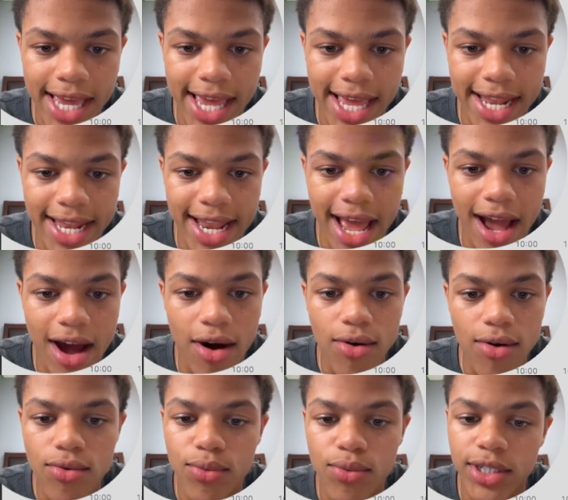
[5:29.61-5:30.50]
and
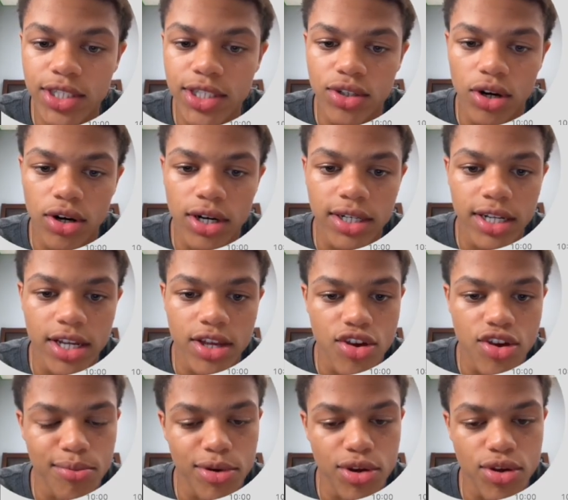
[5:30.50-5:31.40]
now we start our
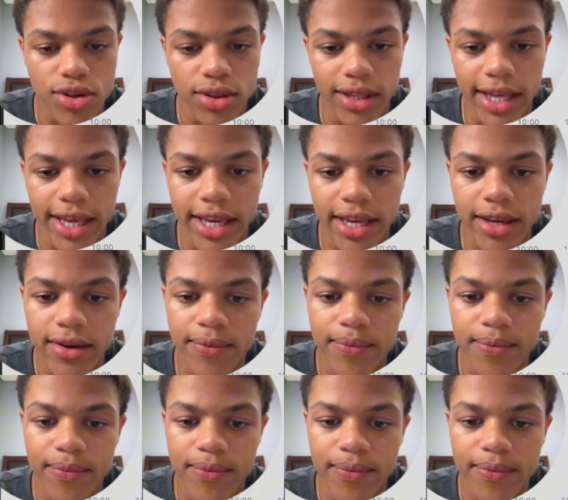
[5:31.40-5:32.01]
distribution leg.